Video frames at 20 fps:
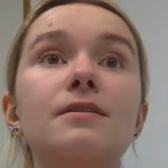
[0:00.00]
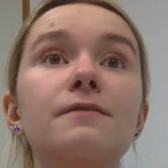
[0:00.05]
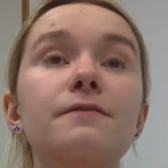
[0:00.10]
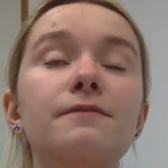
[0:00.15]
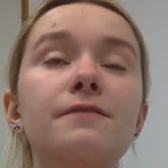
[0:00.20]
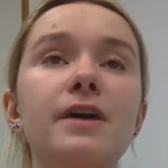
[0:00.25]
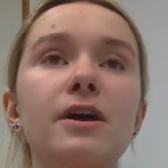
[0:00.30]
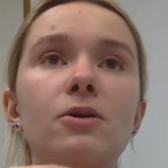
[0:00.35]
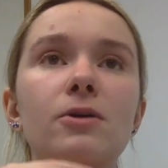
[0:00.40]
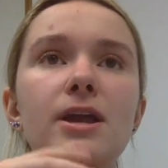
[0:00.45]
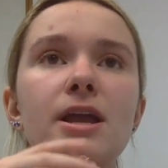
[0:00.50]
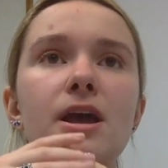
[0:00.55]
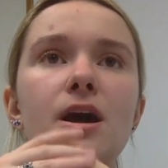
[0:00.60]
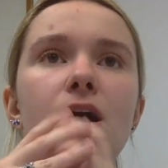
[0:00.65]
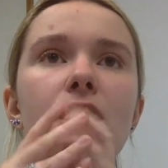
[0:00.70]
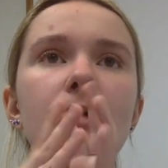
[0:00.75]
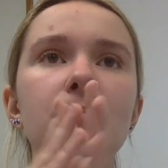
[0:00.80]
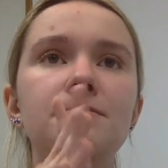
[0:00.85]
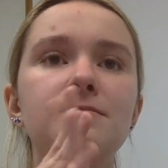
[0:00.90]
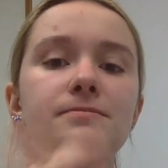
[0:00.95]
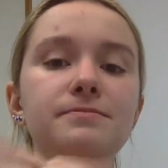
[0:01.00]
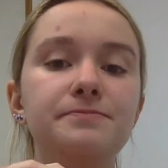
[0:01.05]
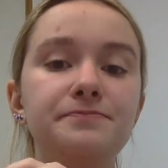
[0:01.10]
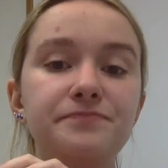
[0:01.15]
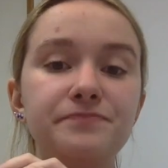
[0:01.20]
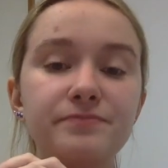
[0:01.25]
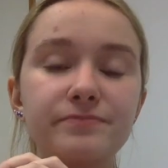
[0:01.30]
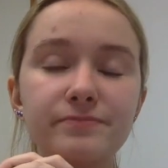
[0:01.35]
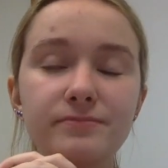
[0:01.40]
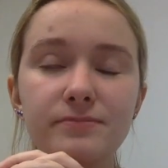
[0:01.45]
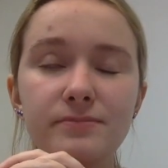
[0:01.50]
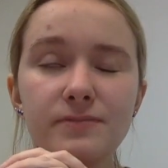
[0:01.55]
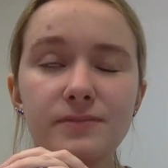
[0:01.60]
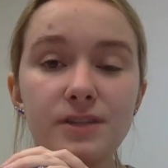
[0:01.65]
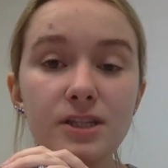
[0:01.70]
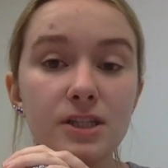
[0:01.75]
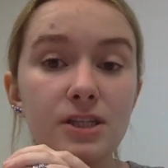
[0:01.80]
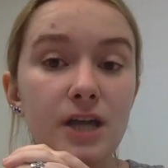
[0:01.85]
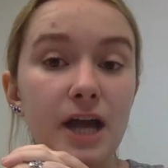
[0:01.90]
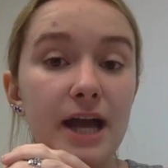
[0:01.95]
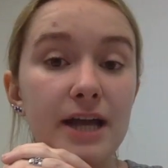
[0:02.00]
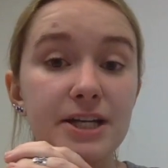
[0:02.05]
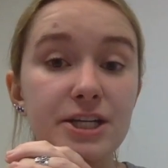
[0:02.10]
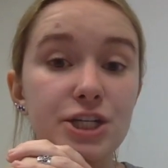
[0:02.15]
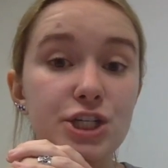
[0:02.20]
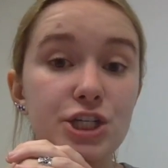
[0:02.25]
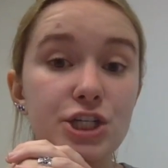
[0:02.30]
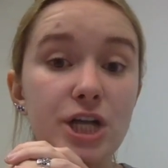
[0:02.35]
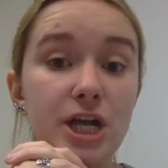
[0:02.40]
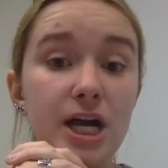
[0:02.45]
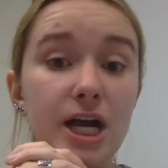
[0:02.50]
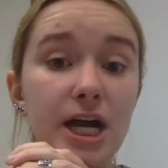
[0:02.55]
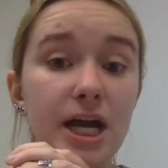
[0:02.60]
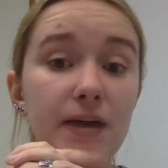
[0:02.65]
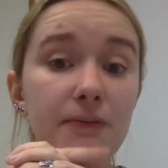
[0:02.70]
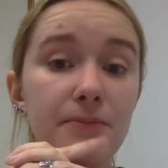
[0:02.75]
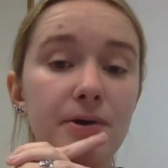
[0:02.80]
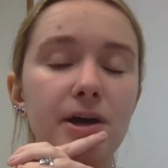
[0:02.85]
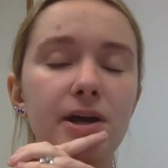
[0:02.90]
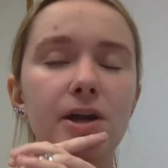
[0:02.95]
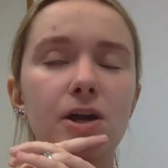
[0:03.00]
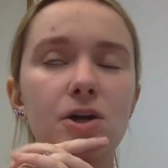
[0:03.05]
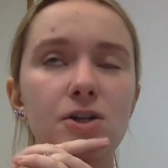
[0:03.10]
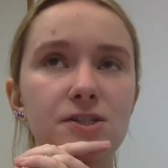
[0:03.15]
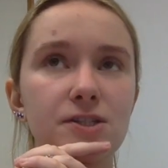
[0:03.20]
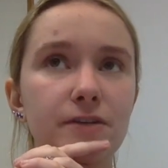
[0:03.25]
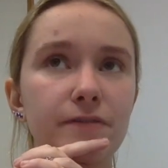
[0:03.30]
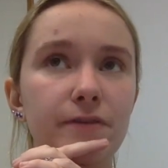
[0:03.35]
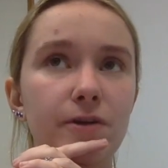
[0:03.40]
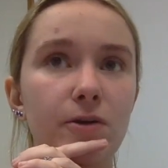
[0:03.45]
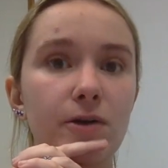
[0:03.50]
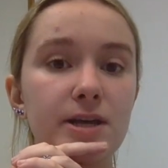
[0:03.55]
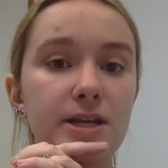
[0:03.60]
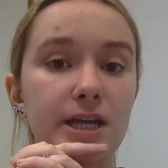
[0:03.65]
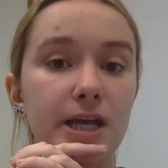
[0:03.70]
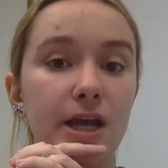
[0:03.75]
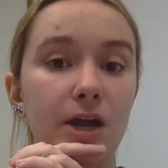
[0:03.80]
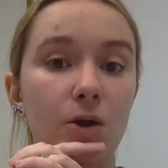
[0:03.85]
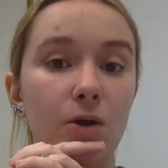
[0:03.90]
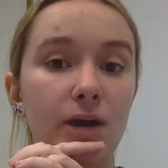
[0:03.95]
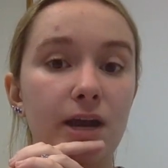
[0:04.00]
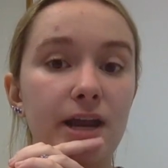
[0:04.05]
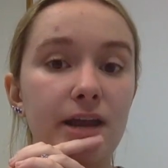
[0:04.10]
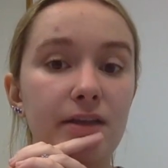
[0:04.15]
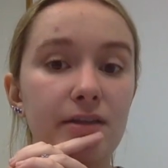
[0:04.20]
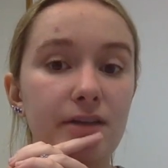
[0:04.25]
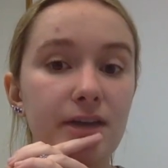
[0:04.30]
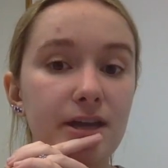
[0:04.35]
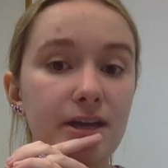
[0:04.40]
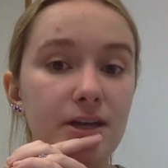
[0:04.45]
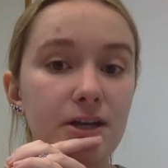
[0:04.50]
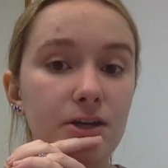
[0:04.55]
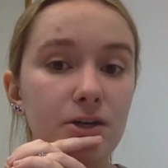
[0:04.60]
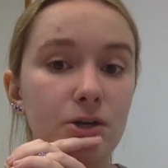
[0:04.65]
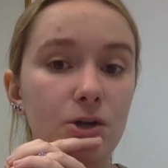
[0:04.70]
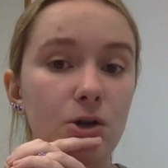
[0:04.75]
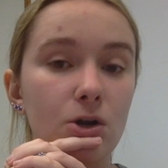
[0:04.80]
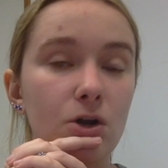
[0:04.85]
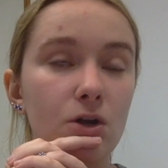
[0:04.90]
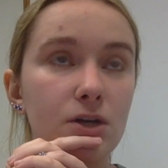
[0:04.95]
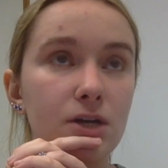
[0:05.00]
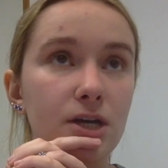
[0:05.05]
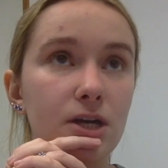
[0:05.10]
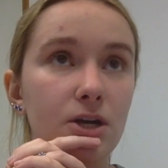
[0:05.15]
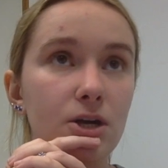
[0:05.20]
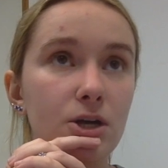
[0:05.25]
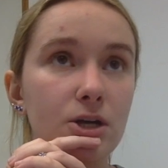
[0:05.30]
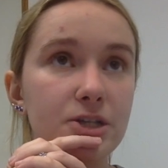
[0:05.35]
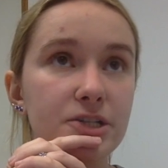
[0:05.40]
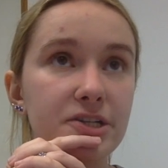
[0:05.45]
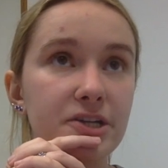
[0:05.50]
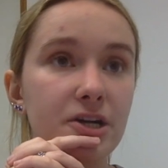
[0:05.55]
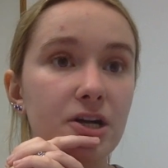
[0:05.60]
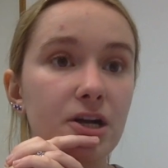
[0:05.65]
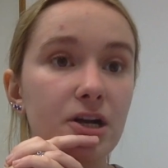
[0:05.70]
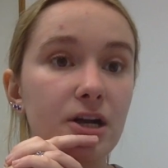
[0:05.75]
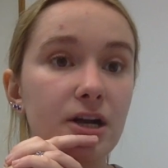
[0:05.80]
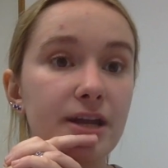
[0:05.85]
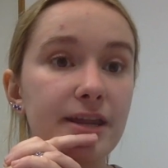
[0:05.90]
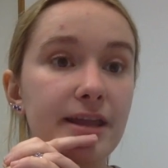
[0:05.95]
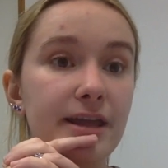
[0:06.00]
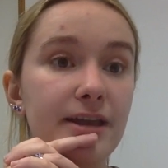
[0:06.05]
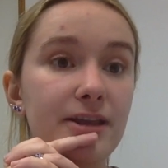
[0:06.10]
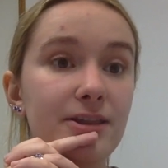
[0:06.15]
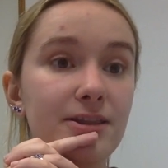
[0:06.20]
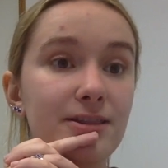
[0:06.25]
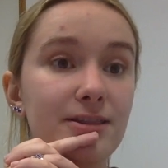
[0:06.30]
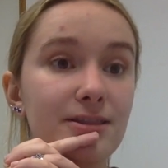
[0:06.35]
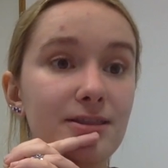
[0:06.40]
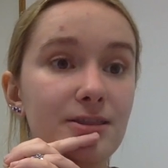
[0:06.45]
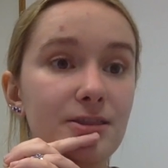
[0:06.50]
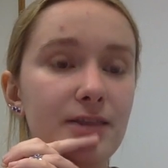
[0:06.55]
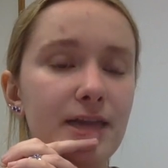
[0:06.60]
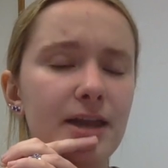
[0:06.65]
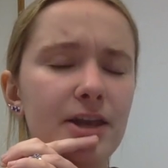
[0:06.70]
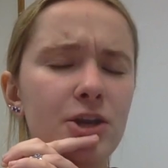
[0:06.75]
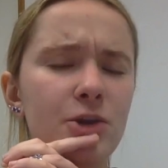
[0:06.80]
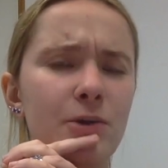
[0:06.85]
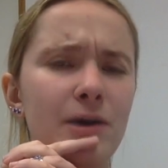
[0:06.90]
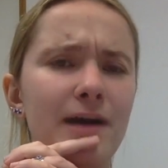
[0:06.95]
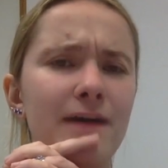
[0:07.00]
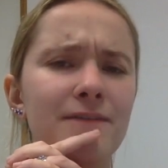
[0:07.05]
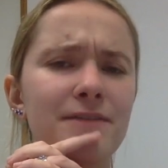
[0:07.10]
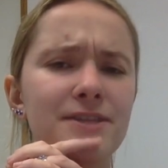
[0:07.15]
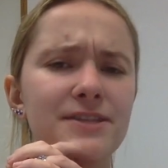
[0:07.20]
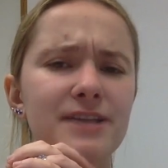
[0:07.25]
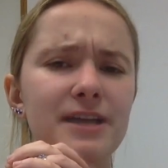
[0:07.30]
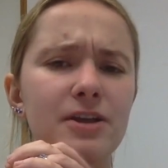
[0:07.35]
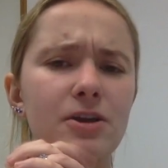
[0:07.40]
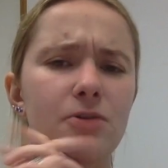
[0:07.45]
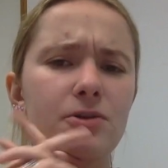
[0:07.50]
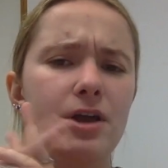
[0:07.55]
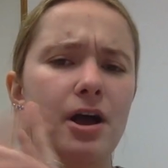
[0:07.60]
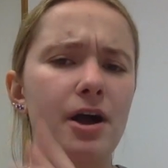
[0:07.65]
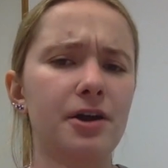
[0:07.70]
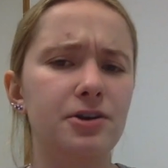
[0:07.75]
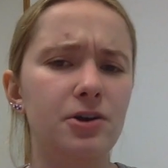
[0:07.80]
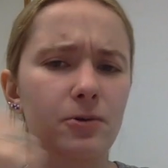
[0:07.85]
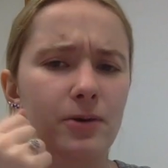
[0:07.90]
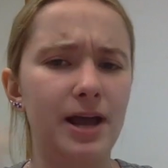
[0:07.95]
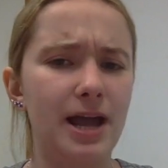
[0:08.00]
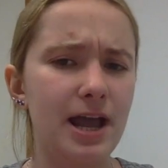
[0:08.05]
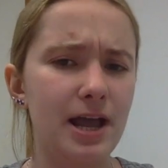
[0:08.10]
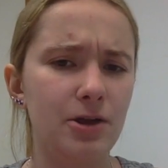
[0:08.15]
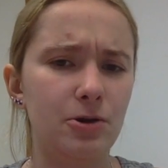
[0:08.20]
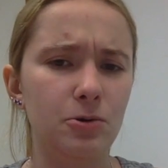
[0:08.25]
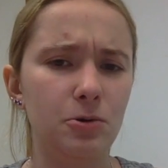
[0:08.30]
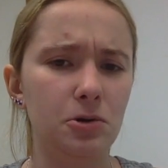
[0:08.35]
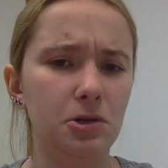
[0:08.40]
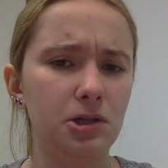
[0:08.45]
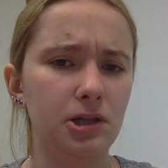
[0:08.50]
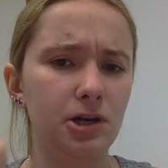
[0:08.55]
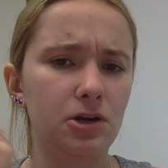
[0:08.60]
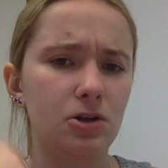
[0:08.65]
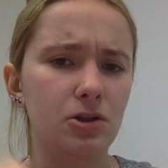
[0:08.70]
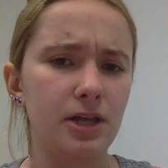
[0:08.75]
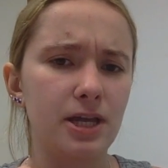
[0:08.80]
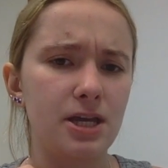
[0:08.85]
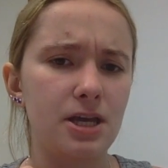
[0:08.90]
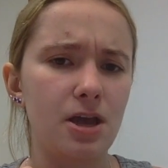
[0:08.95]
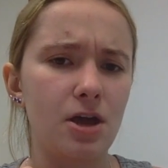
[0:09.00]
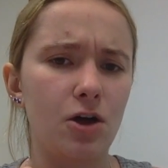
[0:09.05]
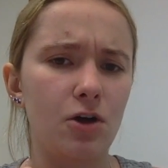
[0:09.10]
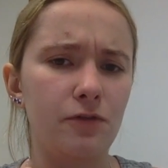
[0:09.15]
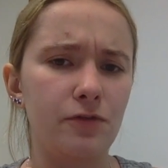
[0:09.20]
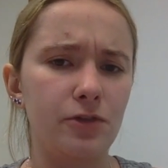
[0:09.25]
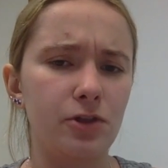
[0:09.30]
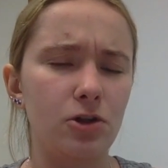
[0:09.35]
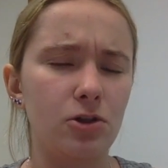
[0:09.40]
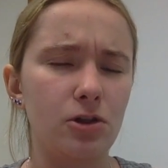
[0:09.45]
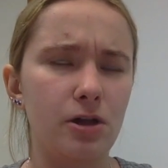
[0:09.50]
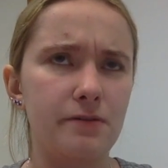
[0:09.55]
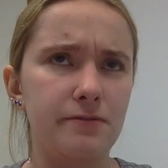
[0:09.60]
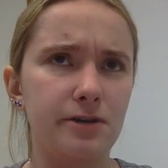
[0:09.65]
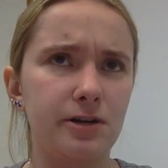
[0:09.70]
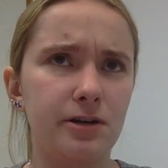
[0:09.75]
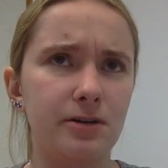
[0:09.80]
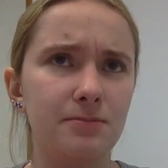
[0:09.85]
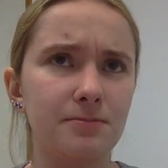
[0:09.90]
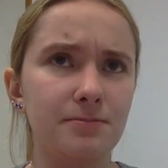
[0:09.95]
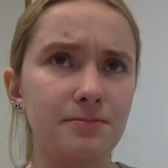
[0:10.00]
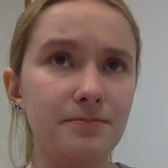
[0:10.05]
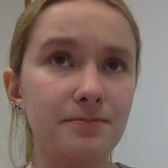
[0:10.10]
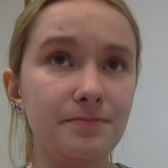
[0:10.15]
very um, kind of shy but also very caring like girl character, and then then you have the psycho yandere who will literally kill for their lover.